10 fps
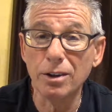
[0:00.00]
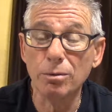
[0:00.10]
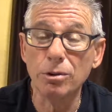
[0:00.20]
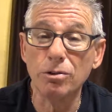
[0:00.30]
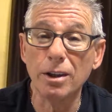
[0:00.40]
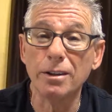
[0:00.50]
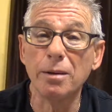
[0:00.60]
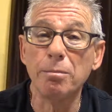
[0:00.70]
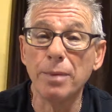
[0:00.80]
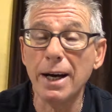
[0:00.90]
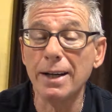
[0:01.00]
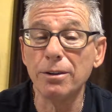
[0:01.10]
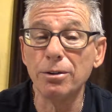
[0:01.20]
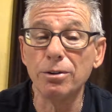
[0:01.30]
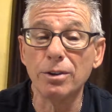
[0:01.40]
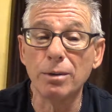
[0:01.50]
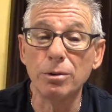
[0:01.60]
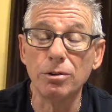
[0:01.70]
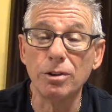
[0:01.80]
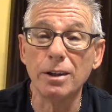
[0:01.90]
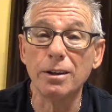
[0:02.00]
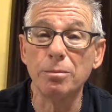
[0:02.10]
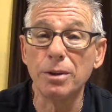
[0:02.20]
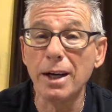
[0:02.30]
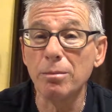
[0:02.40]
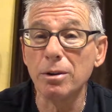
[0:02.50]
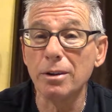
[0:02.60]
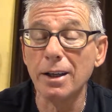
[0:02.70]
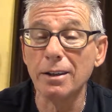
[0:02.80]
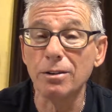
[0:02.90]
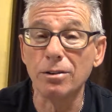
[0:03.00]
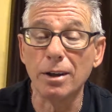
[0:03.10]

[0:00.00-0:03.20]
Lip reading: I would sell them banners, I would sell them table tents,